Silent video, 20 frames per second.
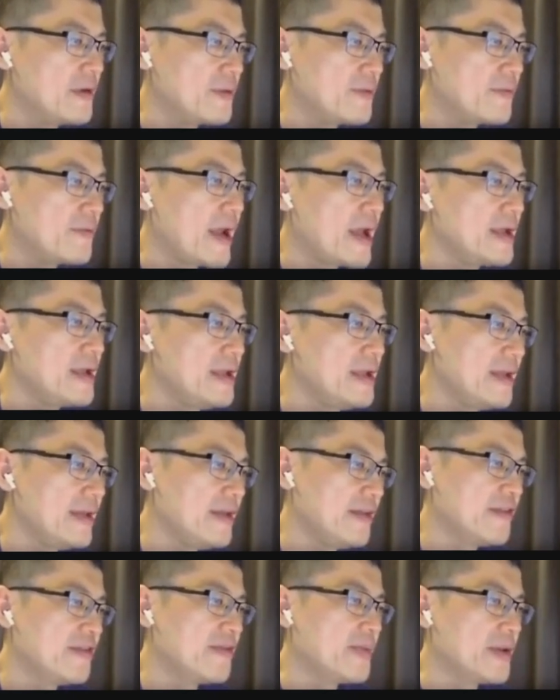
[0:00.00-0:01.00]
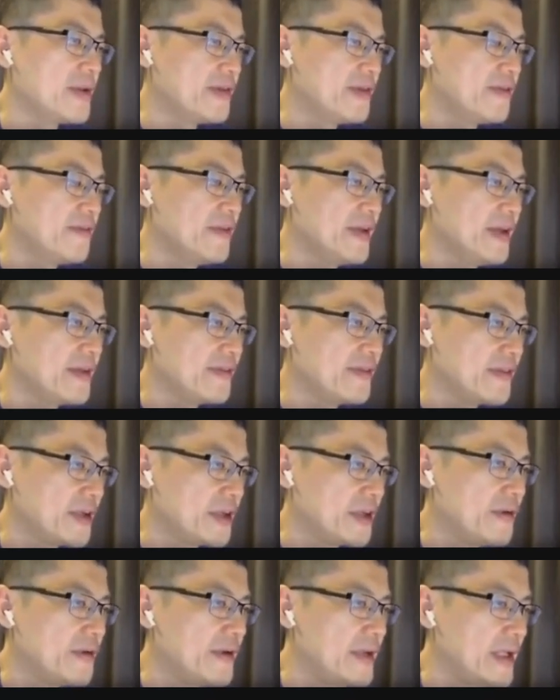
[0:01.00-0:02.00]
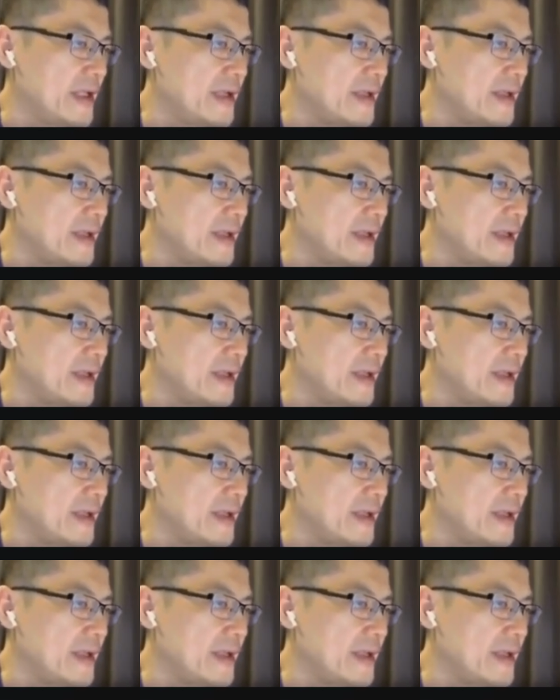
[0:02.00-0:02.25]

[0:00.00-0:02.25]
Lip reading: rather than a specific security,